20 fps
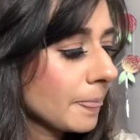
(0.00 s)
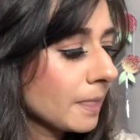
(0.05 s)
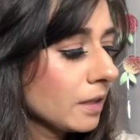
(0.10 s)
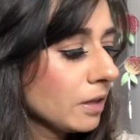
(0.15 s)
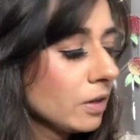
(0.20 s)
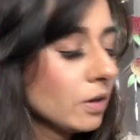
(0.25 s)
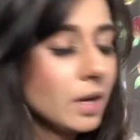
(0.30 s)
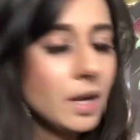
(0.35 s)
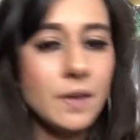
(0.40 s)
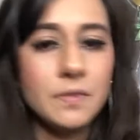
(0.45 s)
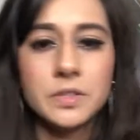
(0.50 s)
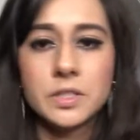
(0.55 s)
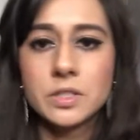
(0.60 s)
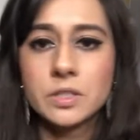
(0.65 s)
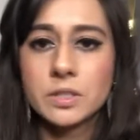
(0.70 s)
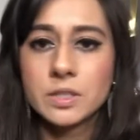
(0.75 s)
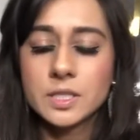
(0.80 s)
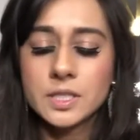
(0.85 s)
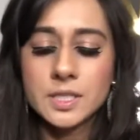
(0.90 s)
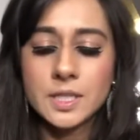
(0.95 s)
You don't have to
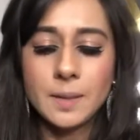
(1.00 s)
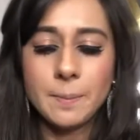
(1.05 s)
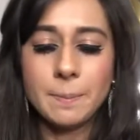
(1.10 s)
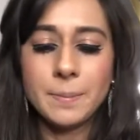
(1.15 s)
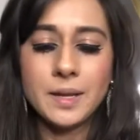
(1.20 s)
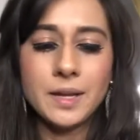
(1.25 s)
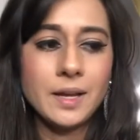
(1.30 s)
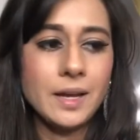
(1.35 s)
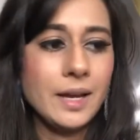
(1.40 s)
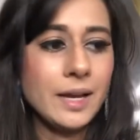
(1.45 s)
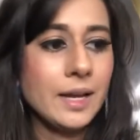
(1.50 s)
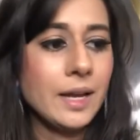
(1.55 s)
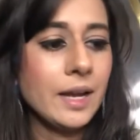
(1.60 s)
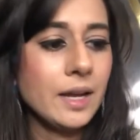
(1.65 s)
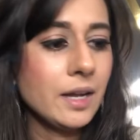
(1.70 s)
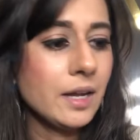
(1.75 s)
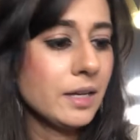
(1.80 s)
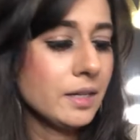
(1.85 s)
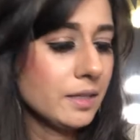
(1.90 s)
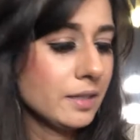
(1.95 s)
do this step, but I
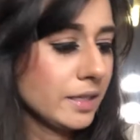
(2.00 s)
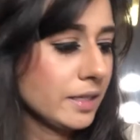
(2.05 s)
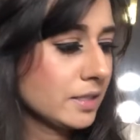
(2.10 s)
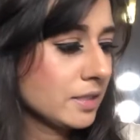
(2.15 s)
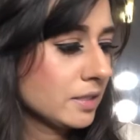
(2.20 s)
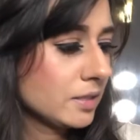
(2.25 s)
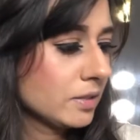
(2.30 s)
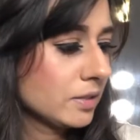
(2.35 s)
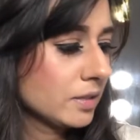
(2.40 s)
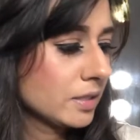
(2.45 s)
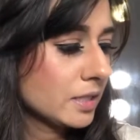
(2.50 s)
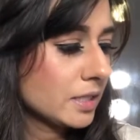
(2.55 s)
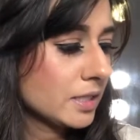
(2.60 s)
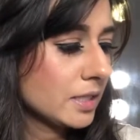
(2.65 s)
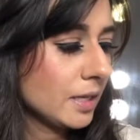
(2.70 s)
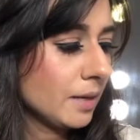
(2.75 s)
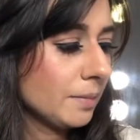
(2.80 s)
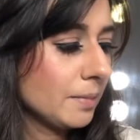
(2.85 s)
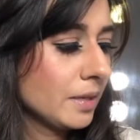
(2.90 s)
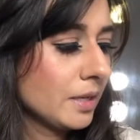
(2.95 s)
kind of like to do this
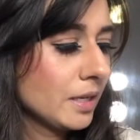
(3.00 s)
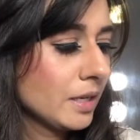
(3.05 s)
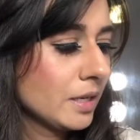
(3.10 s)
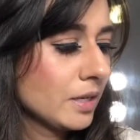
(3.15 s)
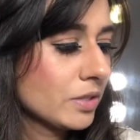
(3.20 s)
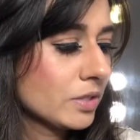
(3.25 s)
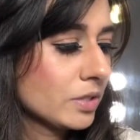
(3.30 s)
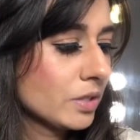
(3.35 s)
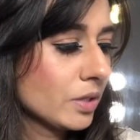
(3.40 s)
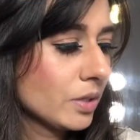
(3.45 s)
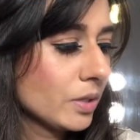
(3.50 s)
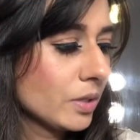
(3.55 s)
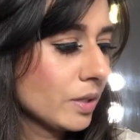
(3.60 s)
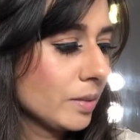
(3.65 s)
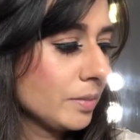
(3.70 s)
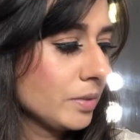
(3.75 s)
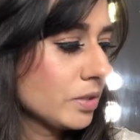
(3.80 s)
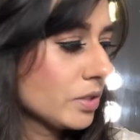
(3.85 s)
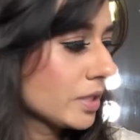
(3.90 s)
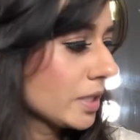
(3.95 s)
step. So
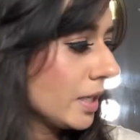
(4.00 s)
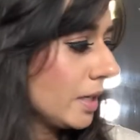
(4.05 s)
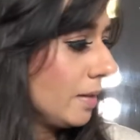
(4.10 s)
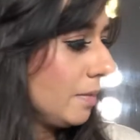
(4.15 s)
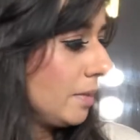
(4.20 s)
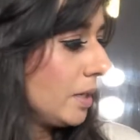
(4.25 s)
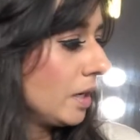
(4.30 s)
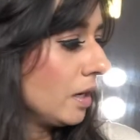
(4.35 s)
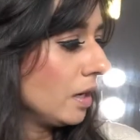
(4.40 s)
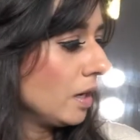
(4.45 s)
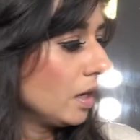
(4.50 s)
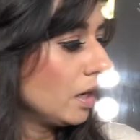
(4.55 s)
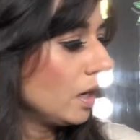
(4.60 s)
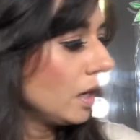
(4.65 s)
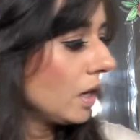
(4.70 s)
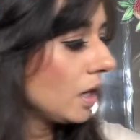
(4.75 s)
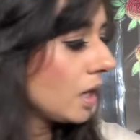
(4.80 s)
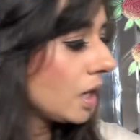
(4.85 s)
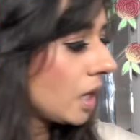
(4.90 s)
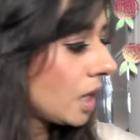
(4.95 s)
let me just get a
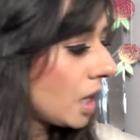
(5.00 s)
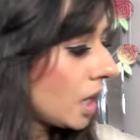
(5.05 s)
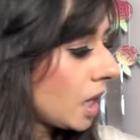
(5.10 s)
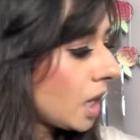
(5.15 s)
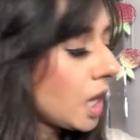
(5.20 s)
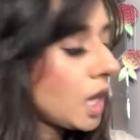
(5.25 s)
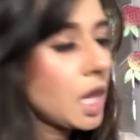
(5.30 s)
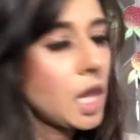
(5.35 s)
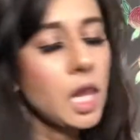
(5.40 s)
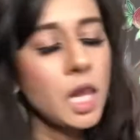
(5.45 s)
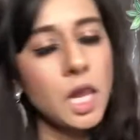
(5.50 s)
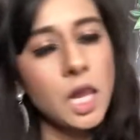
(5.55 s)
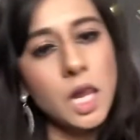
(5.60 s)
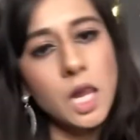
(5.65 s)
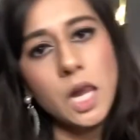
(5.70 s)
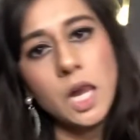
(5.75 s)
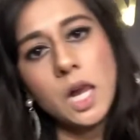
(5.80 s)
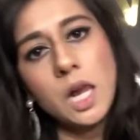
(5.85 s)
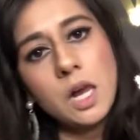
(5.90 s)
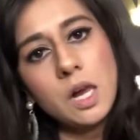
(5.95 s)
mirror.
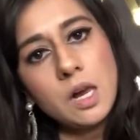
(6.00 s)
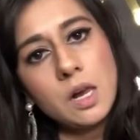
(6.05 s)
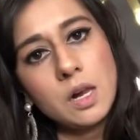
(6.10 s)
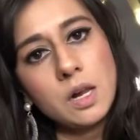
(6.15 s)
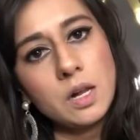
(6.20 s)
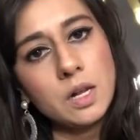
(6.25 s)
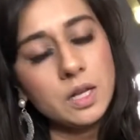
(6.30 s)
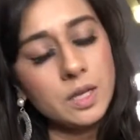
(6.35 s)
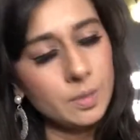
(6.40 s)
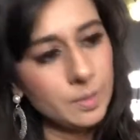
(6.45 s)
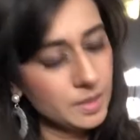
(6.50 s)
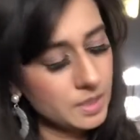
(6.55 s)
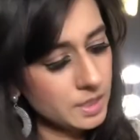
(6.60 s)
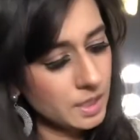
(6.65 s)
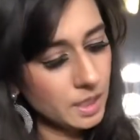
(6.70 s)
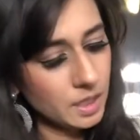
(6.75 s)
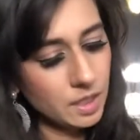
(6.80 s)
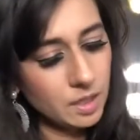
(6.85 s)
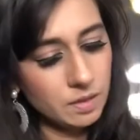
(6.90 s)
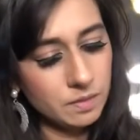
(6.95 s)
Give me a
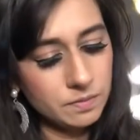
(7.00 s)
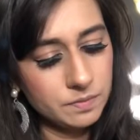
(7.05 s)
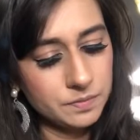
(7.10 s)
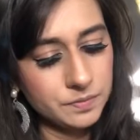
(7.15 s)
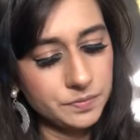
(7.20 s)
second.